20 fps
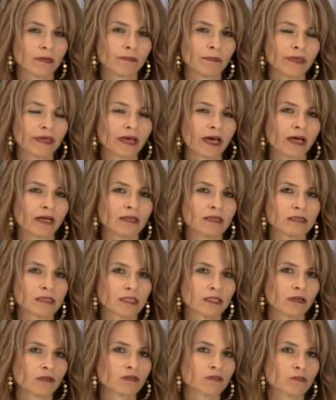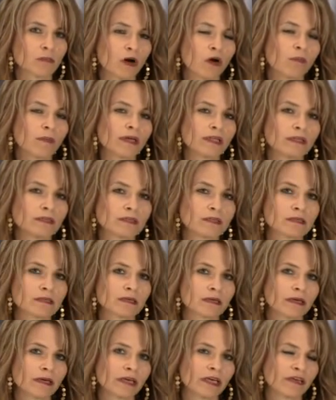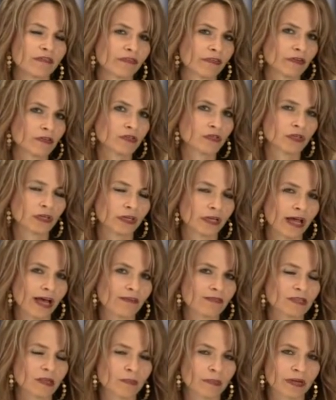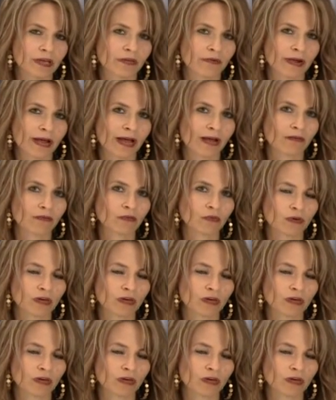Because in those moments, it feels good to have somebody around,